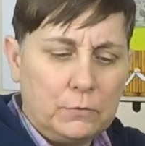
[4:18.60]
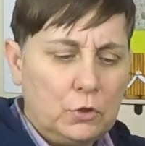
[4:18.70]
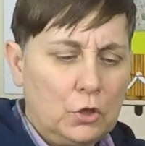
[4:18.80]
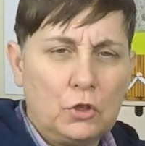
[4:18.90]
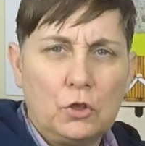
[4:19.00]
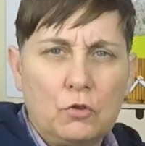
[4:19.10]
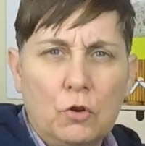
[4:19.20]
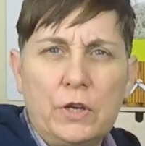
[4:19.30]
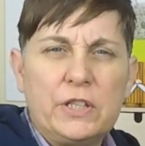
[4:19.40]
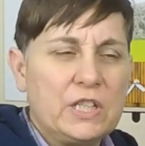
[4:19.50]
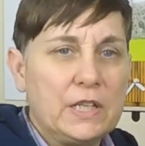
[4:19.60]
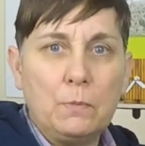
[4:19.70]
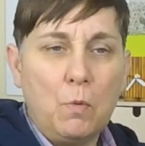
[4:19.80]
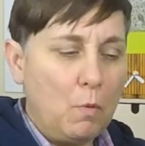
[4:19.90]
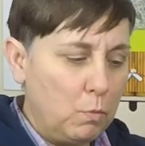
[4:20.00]
just to try to
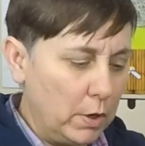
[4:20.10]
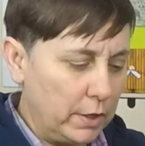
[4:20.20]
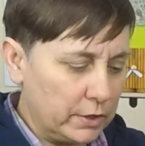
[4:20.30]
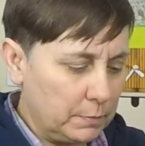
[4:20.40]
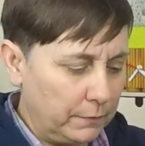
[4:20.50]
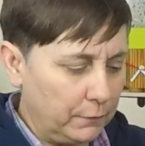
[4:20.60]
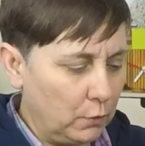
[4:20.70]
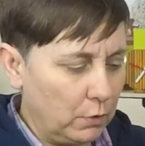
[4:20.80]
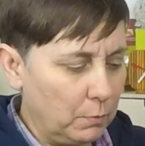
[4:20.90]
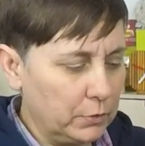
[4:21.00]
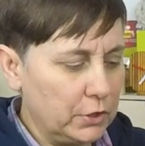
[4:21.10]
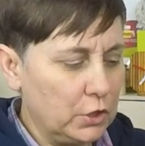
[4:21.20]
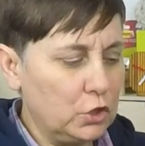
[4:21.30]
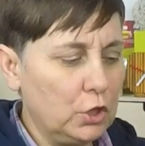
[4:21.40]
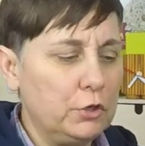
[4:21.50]
see what works before I wanted
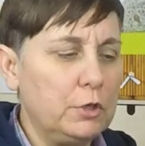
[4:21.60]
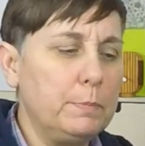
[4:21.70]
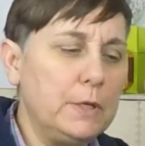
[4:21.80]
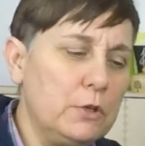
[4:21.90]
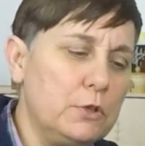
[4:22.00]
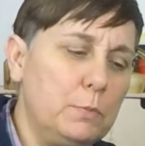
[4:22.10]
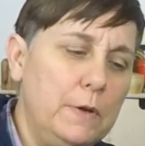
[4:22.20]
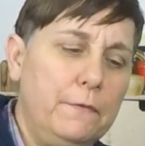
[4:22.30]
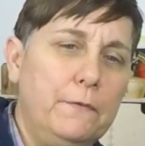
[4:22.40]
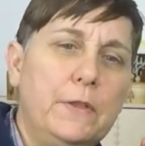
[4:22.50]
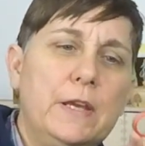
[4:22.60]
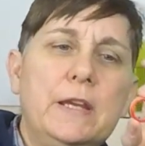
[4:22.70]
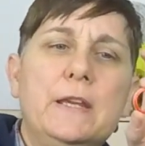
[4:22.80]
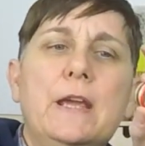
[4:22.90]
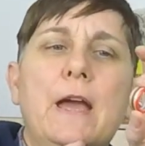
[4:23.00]
to show you, because with
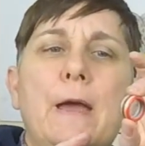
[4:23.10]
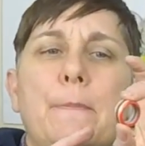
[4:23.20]
the